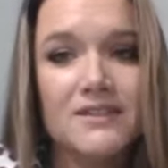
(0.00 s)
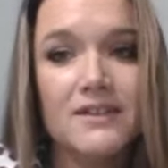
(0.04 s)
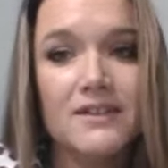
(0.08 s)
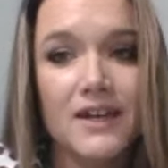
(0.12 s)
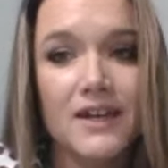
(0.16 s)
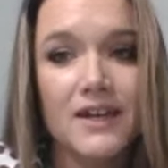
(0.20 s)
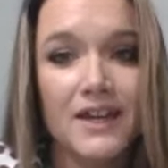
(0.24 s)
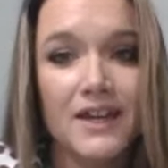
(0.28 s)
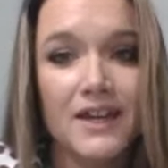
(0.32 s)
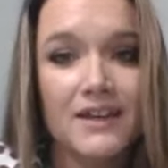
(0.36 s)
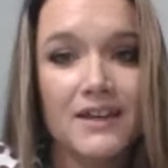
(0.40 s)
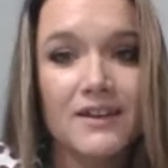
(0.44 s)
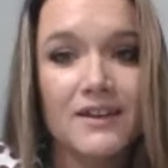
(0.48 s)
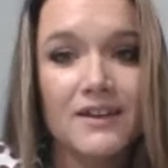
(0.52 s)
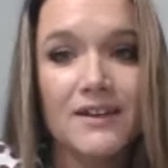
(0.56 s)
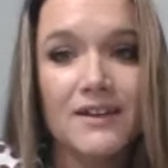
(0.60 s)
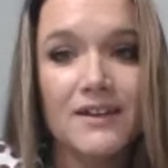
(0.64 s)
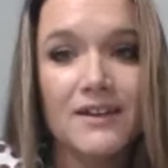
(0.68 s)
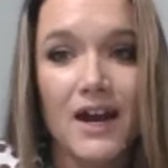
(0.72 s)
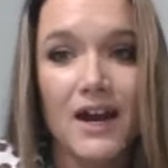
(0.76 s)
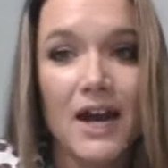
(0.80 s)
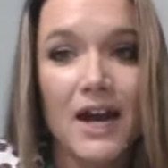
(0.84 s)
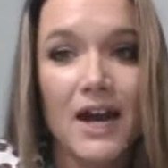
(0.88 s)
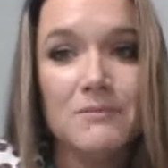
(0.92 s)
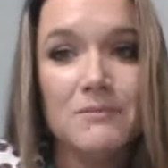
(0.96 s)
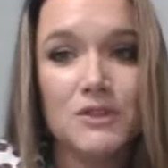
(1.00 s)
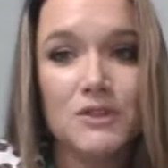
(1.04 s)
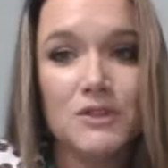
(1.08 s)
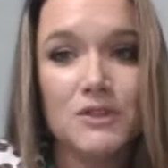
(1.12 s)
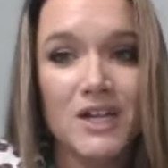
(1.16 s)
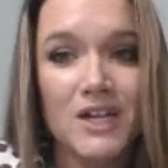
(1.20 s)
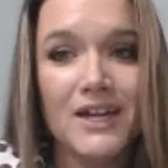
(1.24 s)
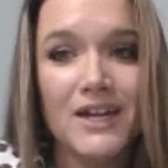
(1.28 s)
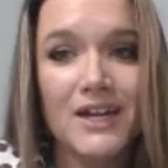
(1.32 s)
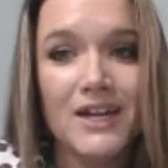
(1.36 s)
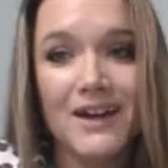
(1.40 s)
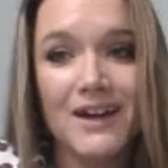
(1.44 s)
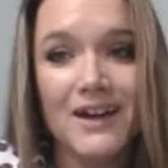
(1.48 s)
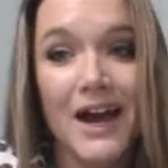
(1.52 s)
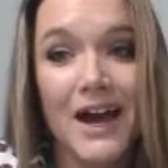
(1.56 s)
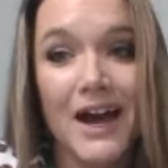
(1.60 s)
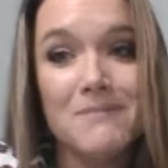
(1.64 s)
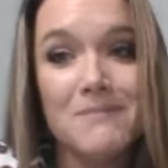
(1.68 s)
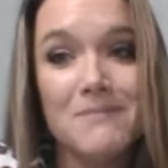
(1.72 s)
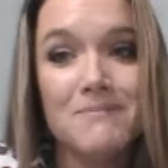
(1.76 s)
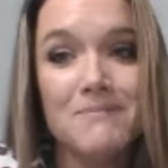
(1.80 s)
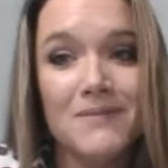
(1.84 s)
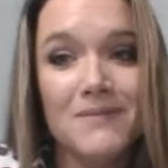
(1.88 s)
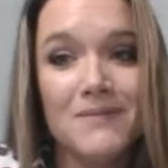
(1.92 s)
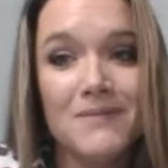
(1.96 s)
Like I'm trying
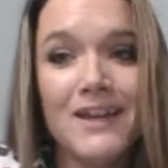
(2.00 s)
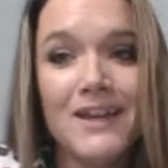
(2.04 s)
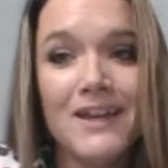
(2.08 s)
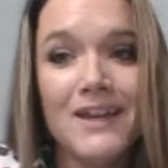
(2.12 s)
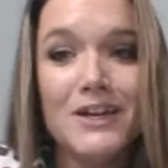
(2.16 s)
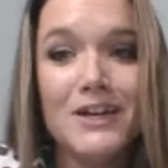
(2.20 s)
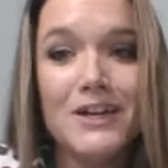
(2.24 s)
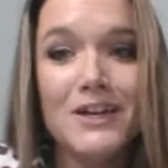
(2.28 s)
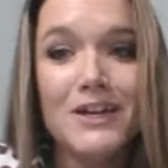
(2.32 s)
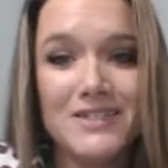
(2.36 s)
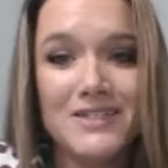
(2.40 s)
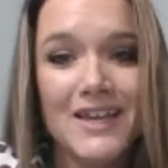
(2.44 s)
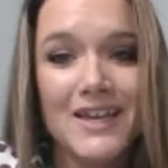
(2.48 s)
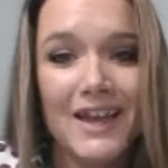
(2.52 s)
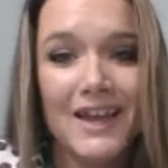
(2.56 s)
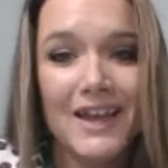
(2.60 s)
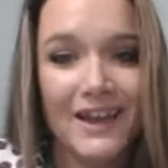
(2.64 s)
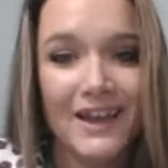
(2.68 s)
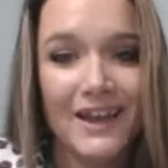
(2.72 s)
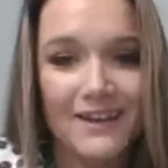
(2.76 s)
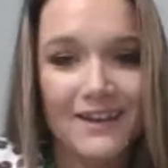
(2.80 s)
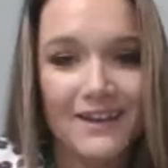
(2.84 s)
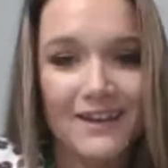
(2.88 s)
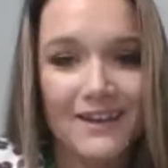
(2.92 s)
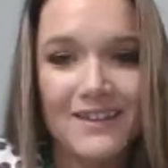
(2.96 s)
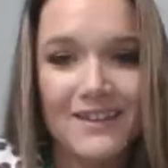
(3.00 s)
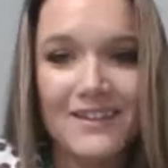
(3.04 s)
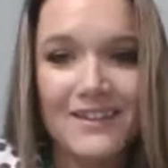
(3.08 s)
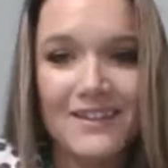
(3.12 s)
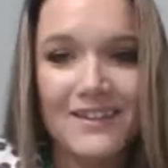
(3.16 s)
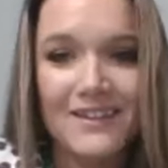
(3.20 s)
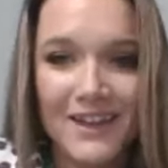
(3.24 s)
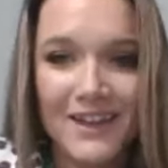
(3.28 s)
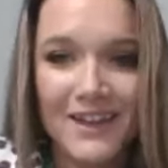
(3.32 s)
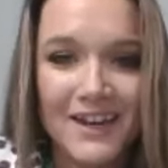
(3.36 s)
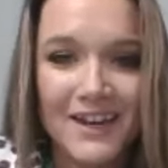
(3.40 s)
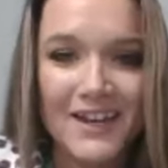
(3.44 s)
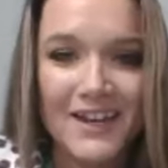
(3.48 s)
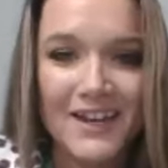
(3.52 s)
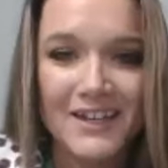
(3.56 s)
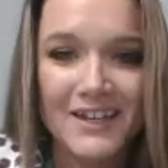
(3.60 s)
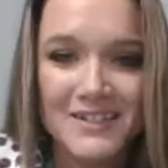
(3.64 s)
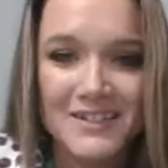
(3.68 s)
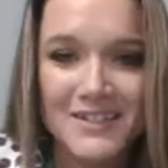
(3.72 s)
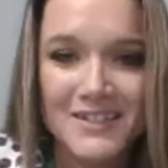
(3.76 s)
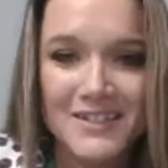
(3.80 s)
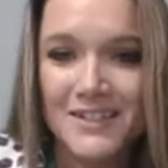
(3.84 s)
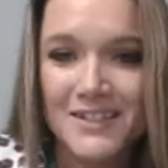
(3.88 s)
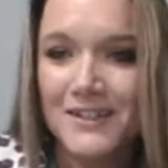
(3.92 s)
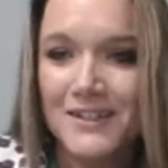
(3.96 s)
I'm here to say it
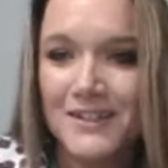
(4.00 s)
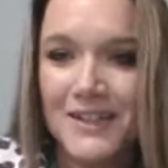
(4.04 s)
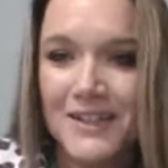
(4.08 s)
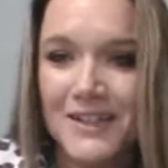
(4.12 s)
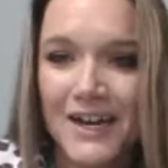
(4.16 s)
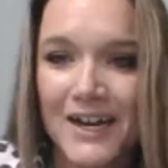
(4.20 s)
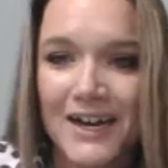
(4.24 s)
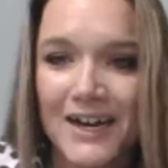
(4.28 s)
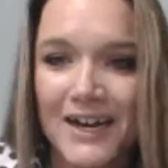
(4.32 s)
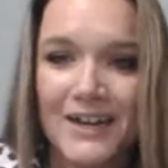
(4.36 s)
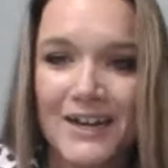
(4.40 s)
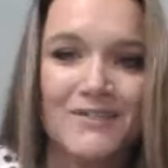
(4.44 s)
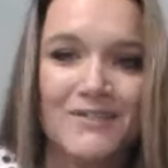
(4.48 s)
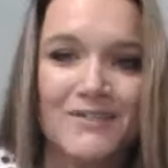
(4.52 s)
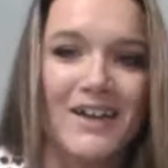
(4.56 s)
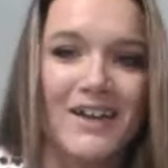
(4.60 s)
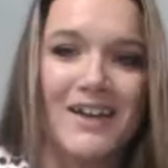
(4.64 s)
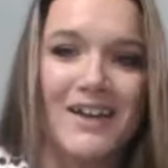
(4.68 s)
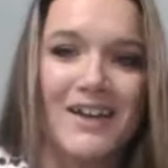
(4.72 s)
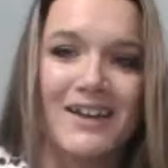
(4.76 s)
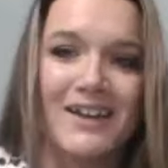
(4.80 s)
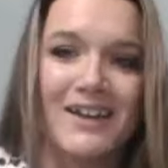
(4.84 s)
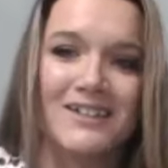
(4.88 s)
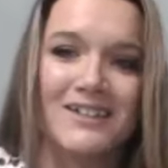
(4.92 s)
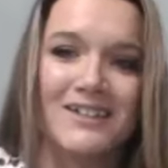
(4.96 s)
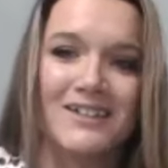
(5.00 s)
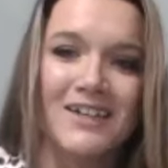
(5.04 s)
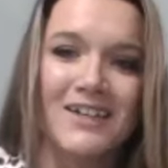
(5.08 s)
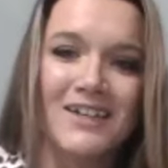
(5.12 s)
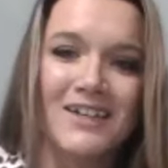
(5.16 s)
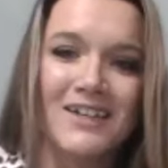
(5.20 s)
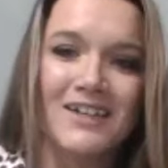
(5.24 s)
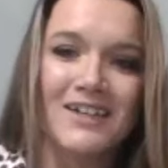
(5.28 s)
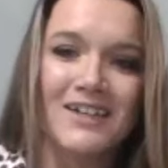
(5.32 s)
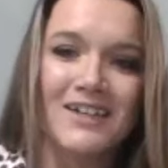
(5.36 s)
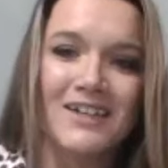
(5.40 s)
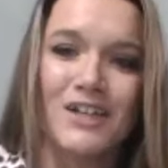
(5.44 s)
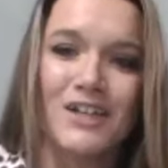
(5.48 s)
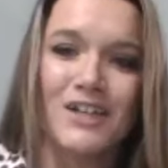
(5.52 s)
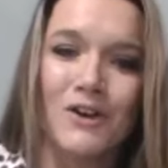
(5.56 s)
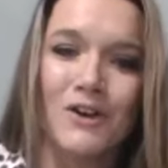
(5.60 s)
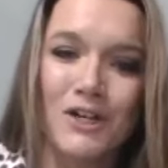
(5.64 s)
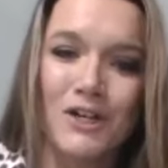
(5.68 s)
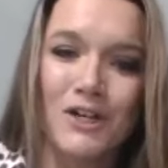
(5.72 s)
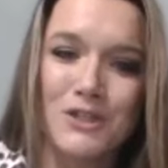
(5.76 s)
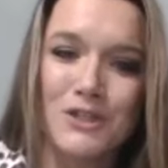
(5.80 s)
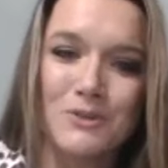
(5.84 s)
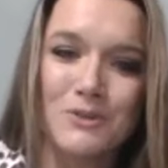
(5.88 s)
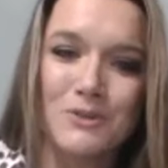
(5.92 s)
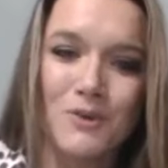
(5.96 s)
is still alive and you know,
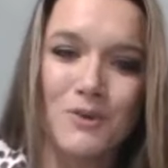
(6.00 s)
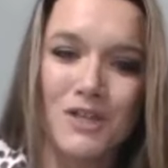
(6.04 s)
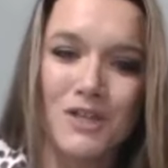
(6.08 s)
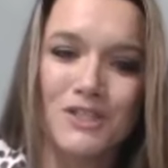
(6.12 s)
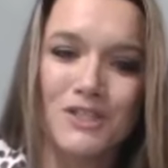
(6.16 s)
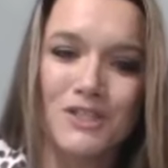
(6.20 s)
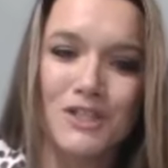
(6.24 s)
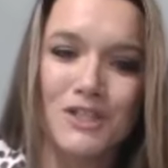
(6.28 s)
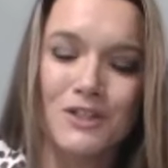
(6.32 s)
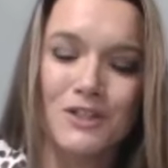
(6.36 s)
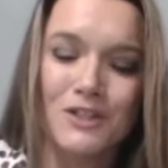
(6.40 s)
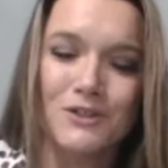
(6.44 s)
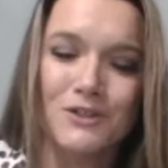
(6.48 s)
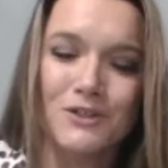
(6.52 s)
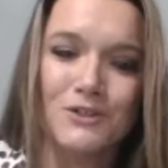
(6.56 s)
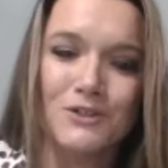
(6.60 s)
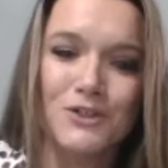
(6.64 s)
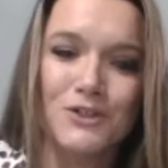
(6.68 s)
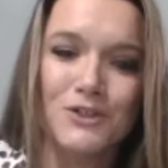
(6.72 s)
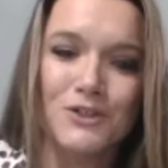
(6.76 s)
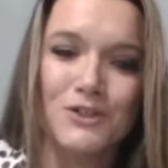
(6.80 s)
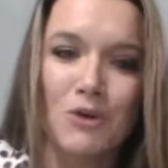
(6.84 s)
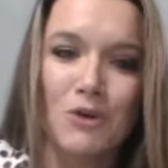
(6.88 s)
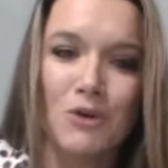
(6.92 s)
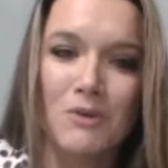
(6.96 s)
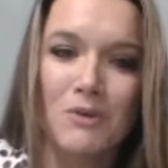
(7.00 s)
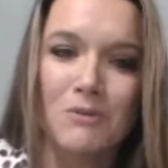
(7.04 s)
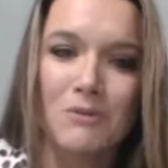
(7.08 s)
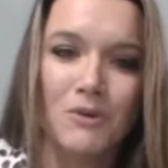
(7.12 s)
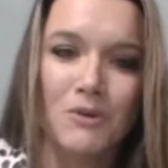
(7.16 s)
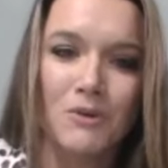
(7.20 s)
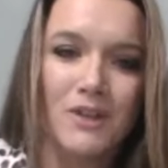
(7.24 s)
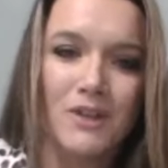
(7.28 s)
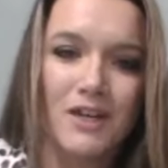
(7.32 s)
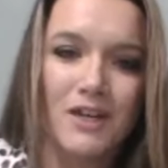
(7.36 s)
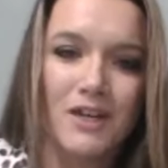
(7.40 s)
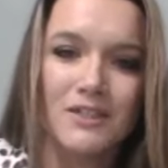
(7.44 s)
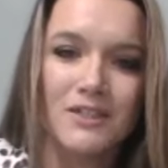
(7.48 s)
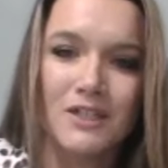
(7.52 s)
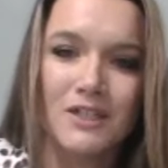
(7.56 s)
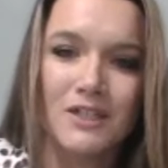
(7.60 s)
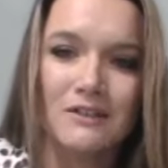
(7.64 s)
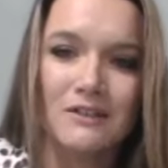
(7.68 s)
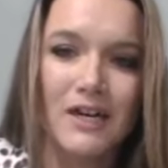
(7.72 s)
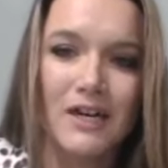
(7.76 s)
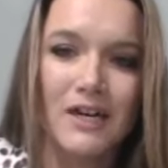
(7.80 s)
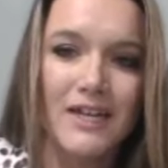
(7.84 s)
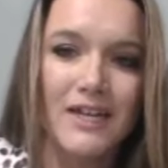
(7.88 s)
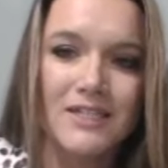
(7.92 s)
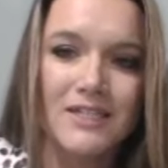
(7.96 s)
I just want to show people that it's
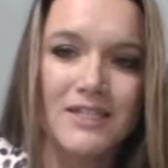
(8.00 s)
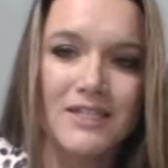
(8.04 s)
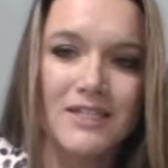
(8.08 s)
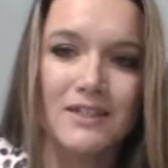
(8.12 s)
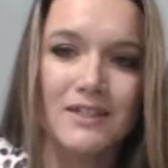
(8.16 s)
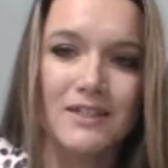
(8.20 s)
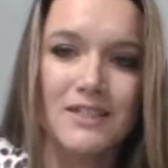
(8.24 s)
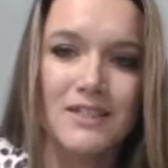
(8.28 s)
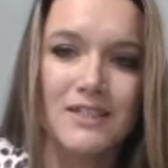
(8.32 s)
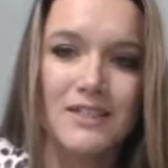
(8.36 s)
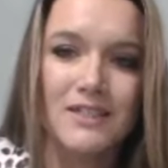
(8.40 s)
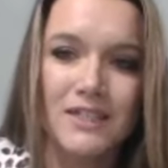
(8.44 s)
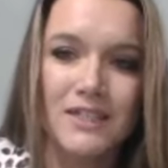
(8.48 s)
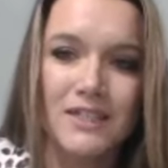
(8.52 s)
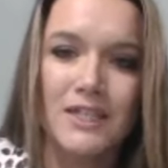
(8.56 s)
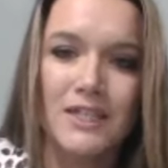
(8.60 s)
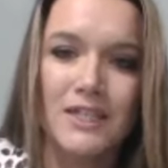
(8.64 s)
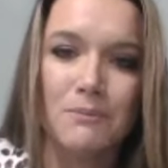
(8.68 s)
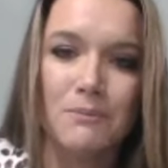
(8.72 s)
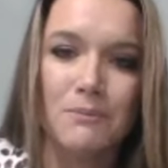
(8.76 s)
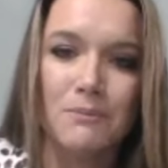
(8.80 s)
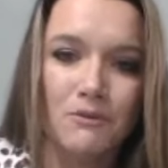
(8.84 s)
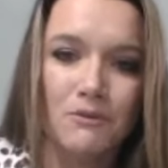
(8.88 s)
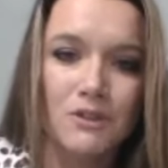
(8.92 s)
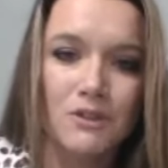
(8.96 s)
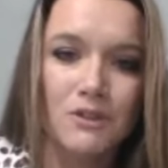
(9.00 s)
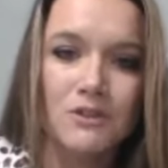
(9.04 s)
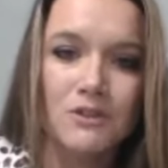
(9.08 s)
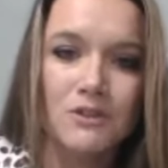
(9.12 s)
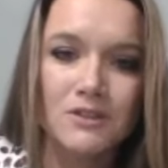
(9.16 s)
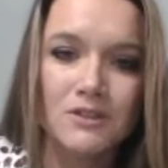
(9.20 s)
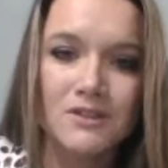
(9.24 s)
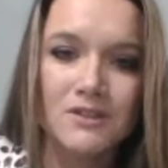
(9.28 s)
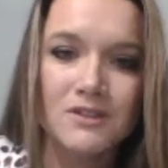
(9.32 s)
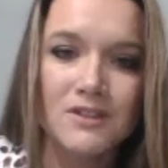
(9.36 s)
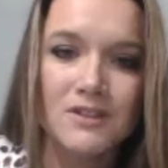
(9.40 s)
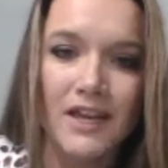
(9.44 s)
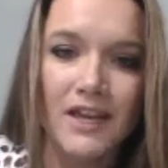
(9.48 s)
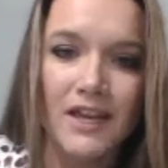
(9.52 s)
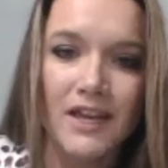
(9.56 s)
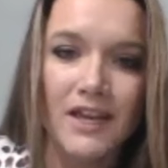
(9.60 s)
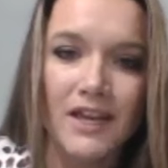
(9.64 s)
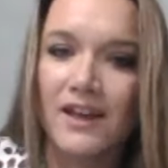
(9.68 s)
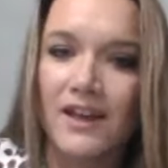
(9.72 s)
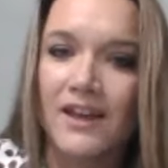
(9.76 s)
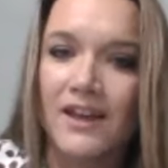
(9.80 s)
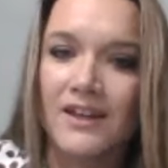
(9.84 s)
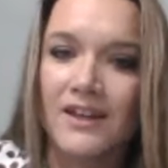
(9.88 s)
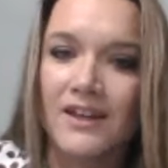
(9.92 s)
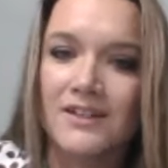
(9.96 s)
all right to dig deeper roots
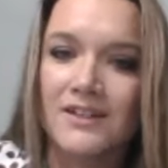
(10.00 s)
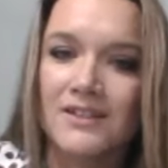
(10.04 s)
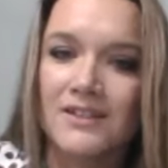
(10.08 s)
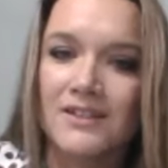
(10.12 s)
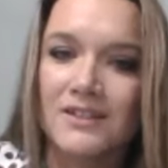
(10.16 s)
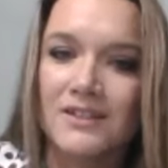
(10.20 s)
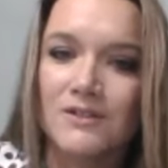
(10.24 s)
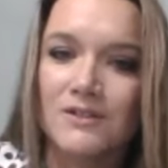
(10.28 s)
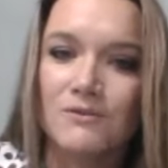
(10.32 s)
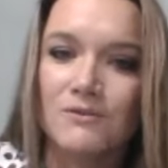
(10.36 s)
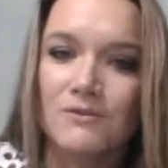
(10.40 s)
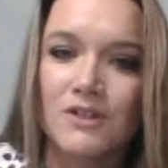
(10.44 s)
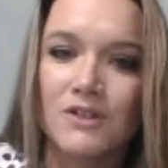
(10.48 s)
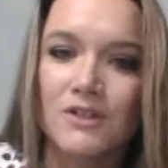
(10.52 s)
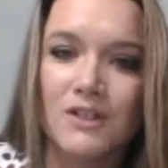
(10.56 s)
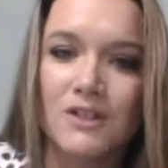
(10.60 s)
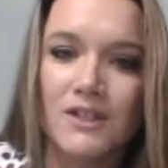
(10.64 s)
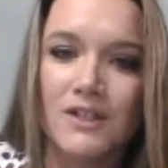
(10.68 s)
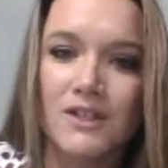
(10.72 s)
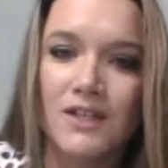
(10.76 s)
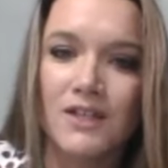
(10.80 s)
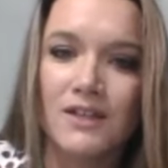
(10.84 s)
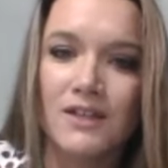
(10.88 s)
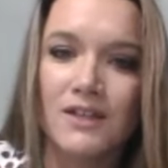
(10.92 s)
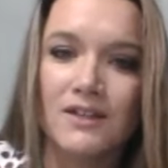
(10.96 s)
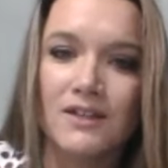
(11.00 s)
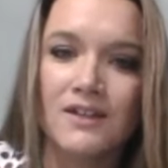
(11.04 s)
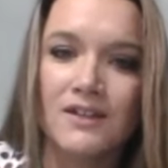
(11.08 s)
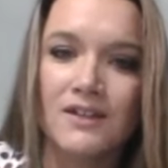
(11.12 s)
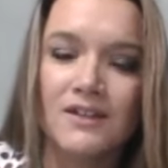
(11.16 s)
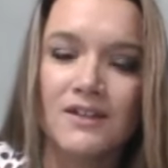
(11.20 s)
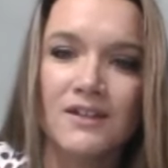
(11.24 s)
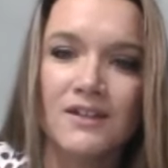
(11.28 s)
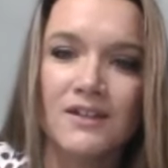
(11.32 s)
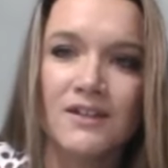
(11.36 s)
and really